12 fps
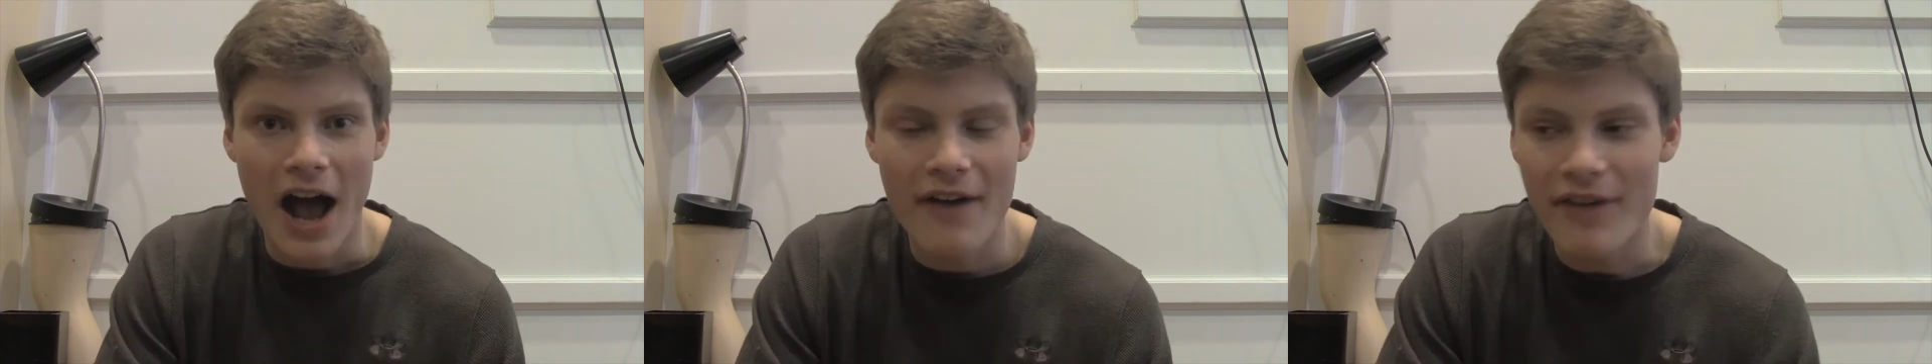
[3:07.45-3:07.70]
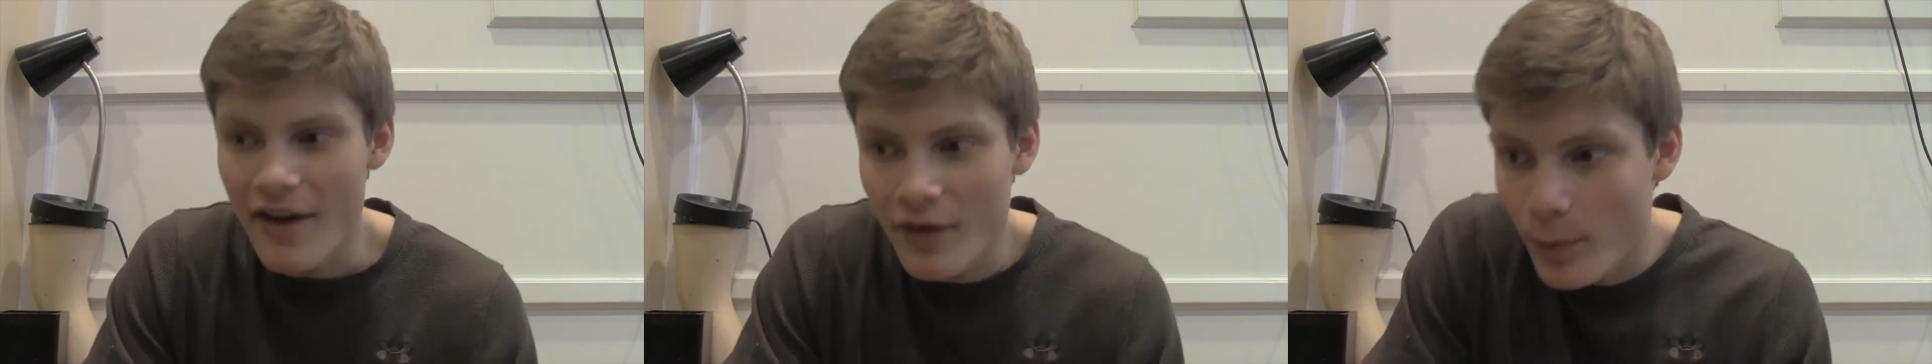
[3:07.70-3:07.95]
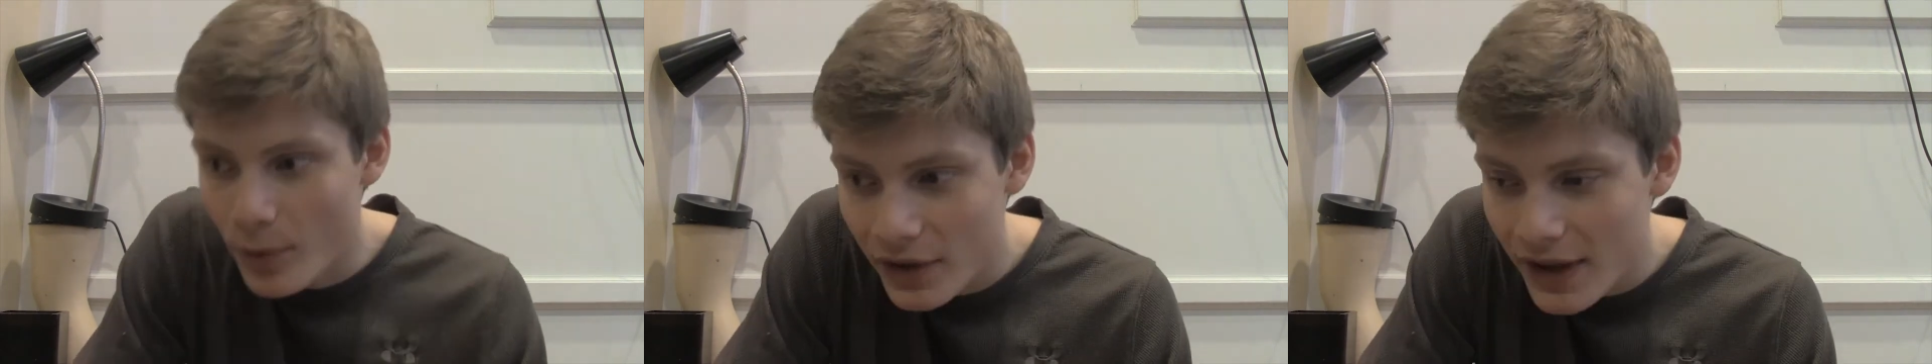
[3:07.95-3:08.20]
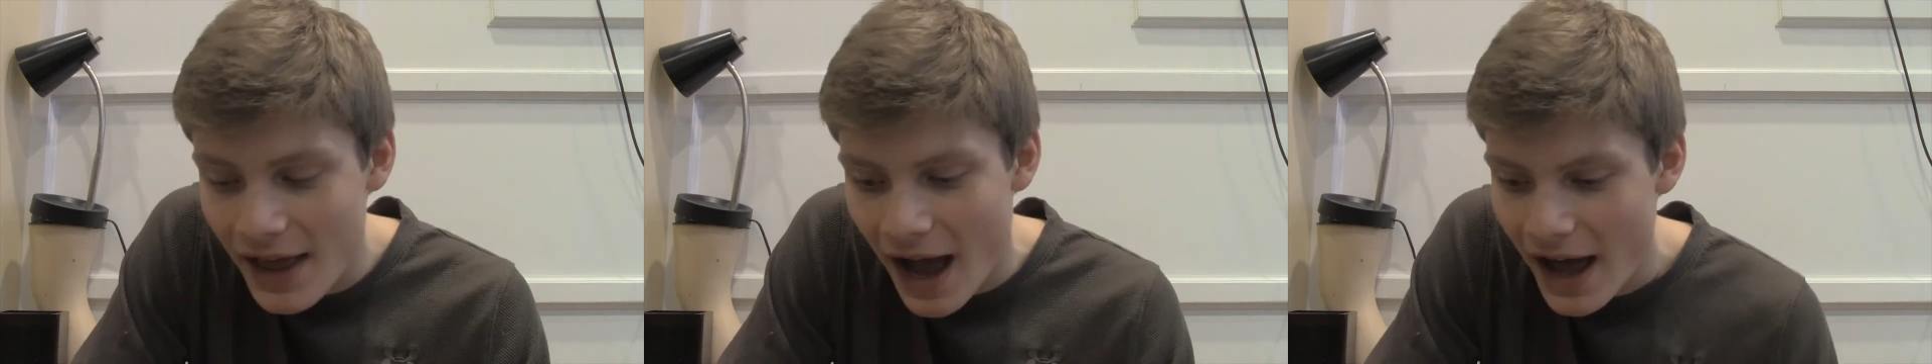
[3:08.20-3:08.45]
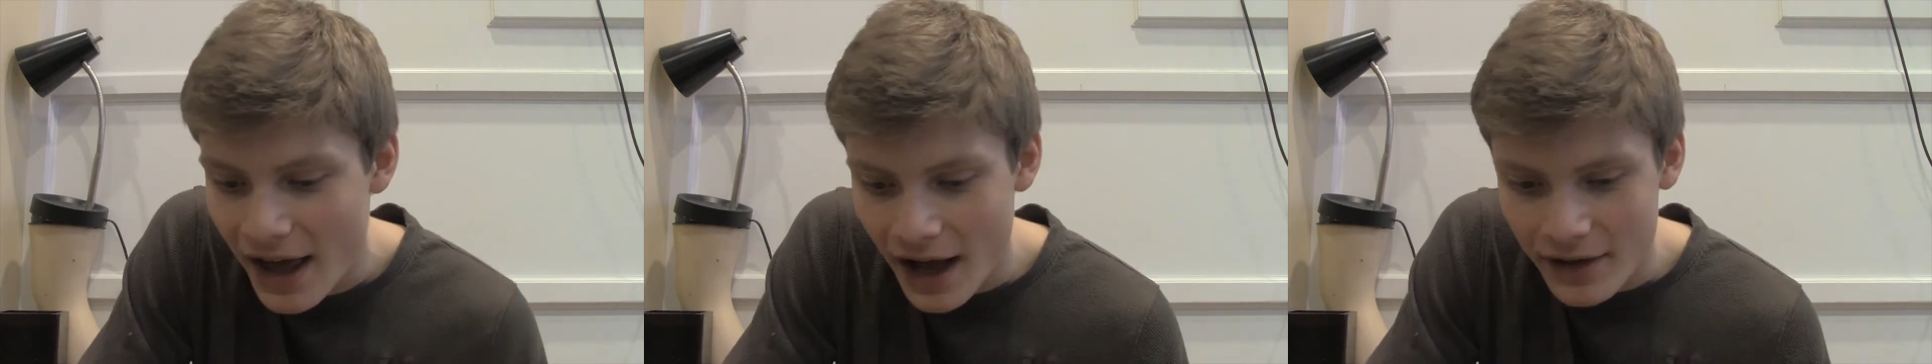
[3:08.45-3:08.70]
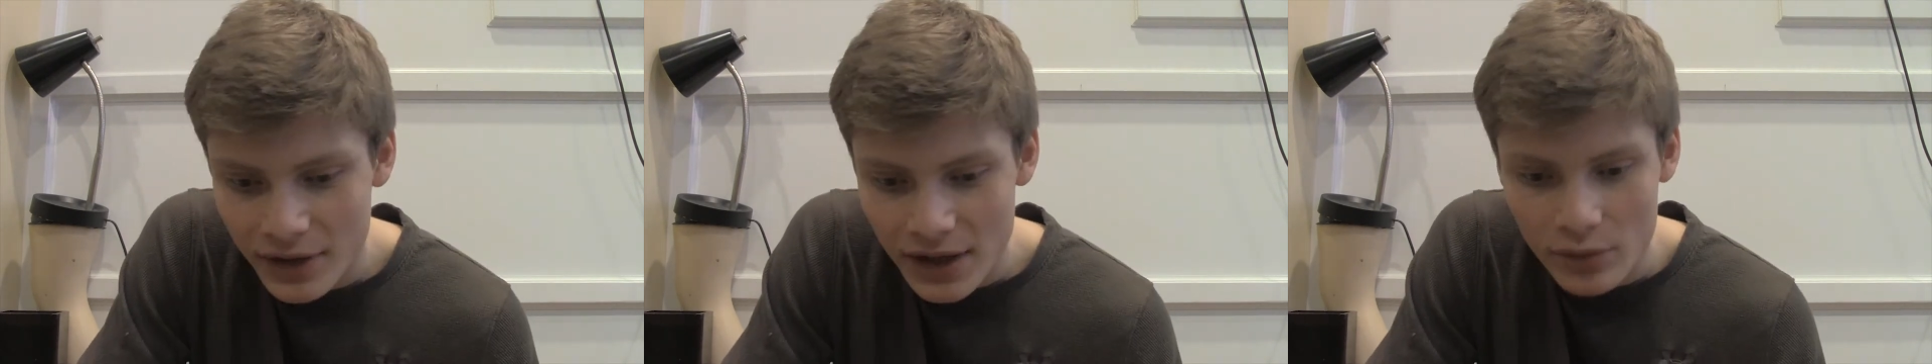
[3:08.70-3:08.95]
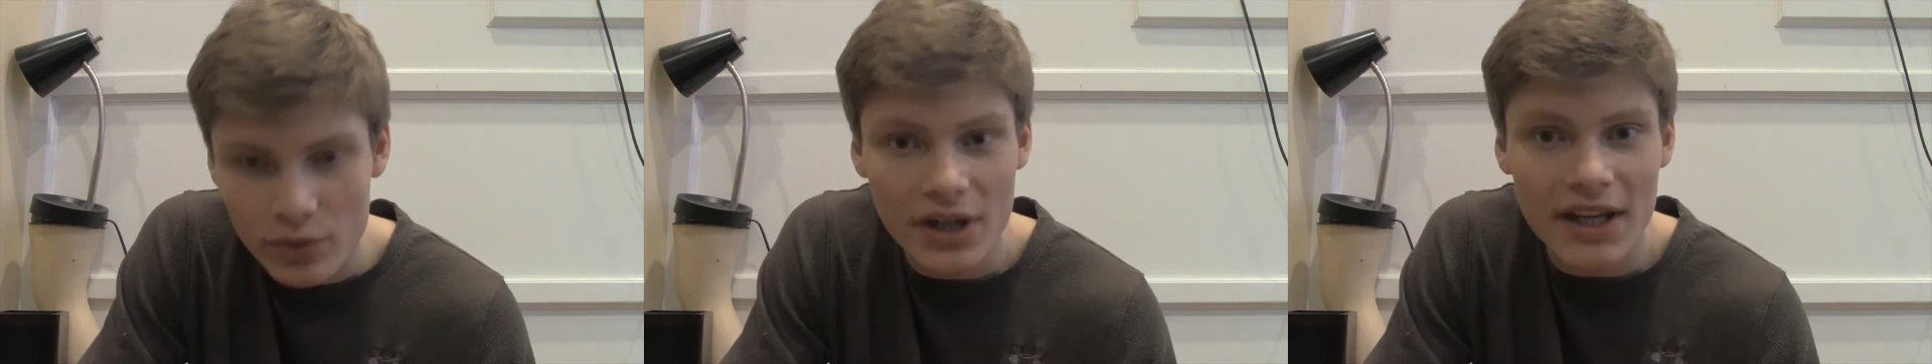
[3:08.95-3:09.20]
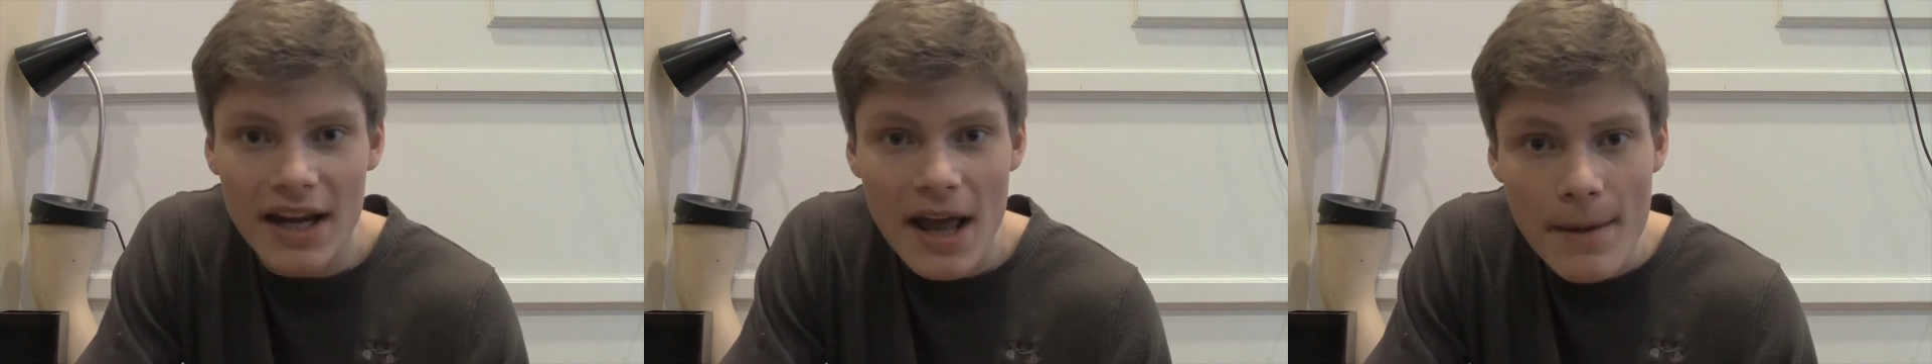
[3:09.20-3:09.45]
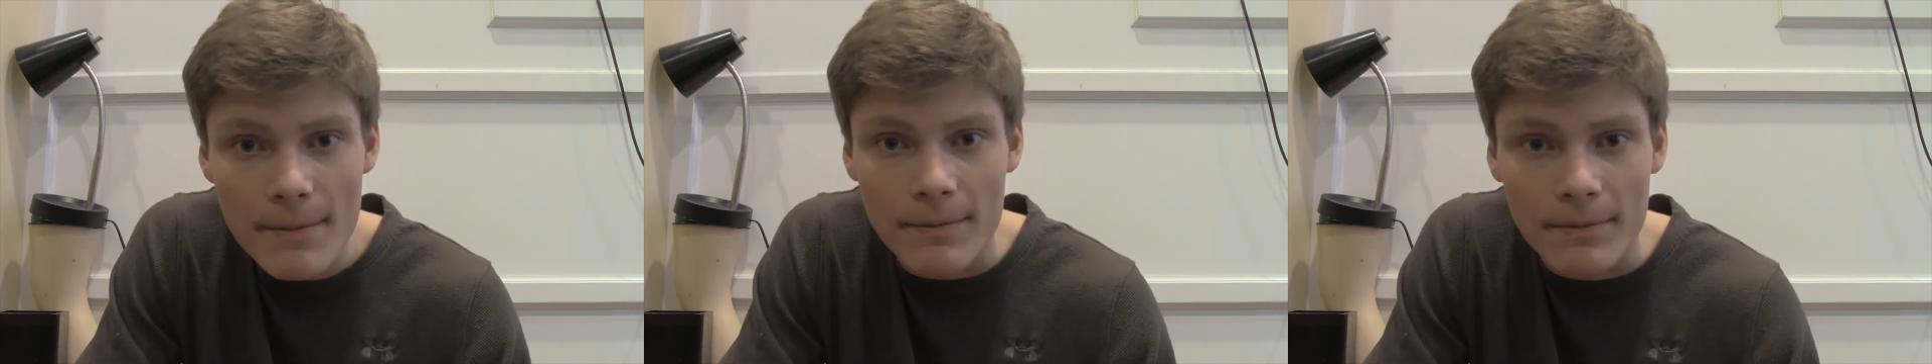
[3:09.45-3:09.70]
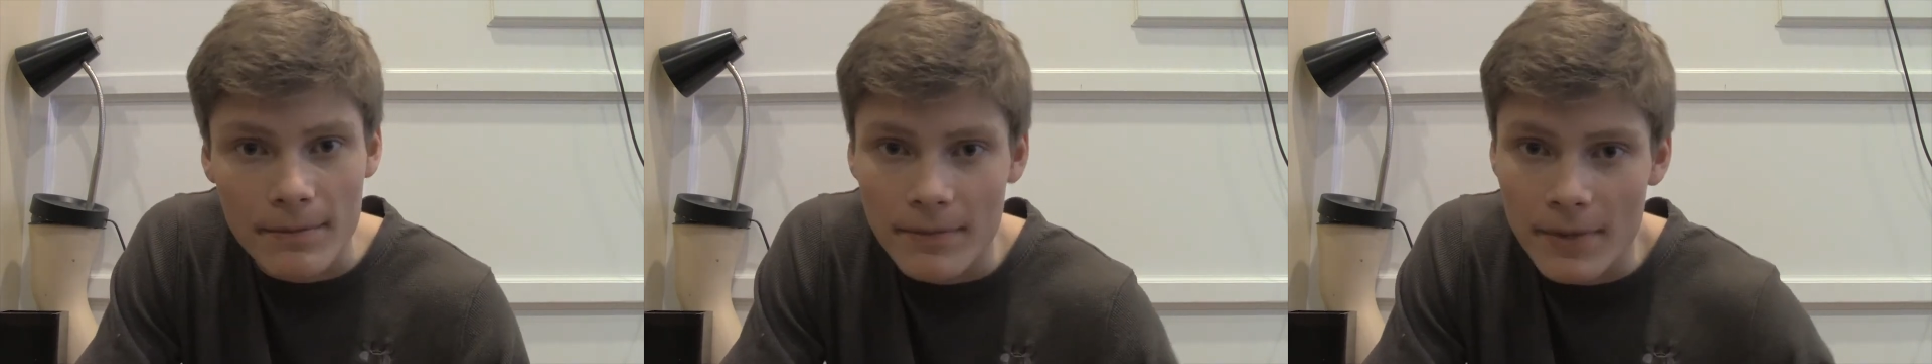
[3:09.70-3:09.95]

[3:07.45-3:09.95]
If I were bully, I like look at them